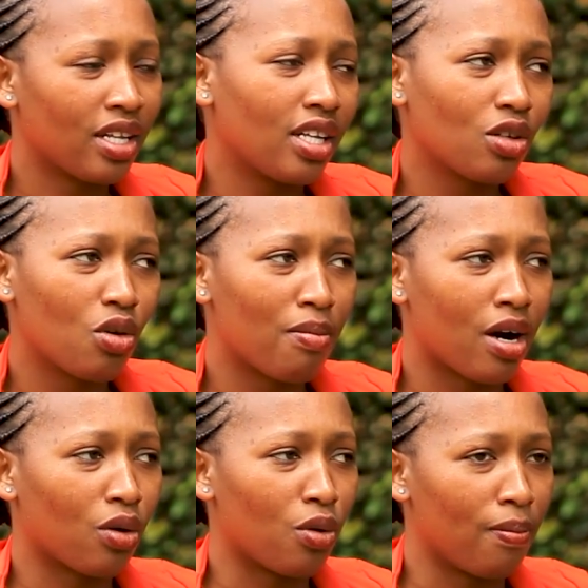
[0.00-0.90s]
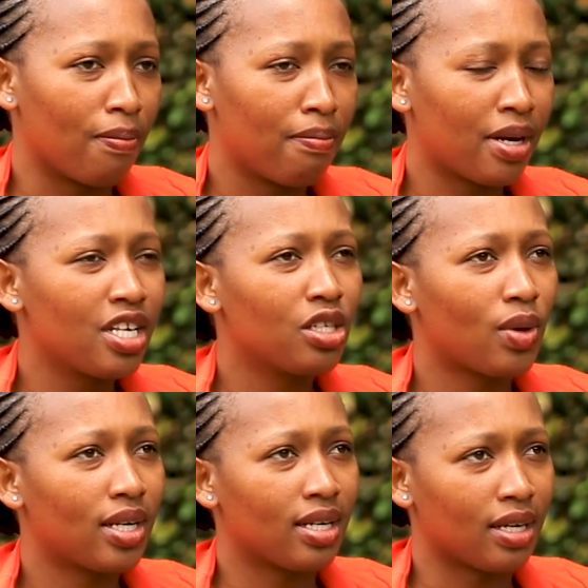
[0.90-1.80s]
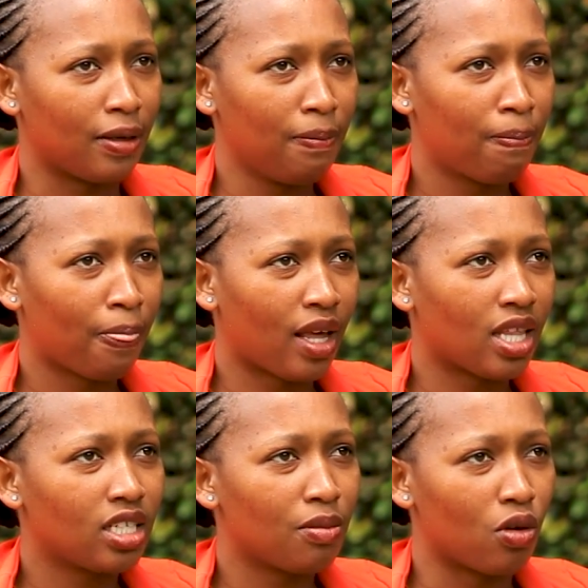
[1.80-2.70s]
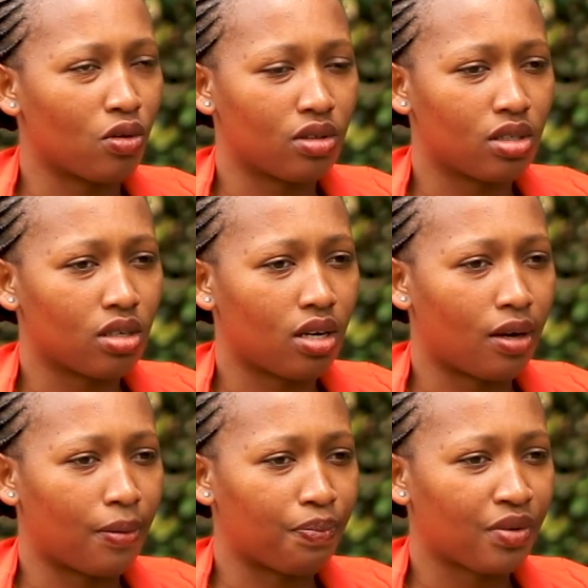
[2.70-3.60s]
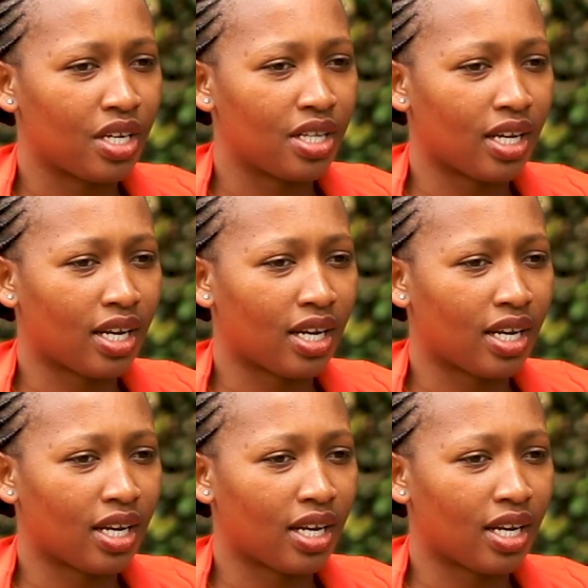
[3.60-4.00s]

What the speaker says: and then go back home. But this one day, at that time I was in the